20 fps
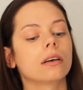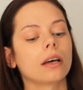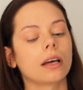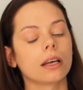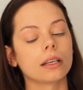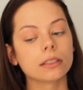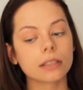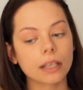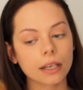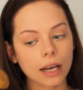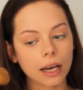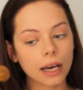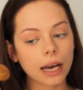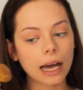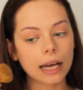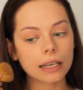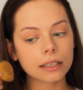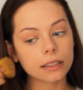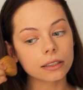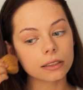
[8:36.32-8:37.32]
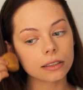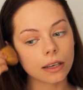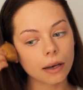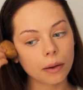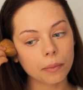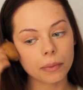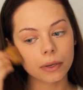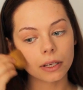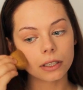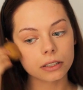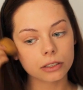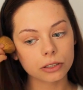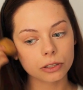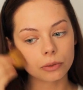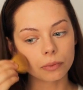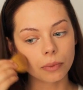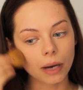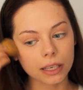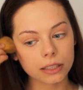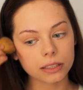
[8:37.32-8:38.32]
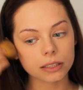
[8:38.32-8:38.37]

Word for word: and then I add a bit to my